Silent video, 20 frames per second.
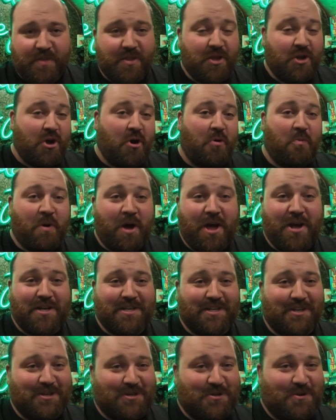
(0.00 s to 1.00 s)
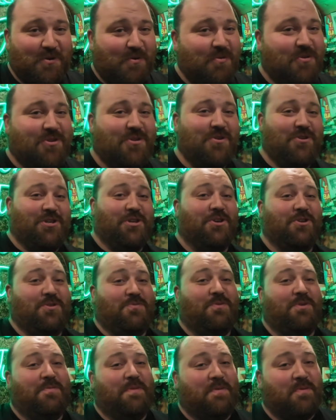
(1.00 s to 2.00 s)
Nicole works in a school, so she doesn't
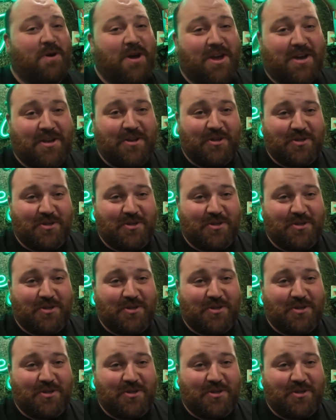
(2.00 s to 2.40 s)
want to be working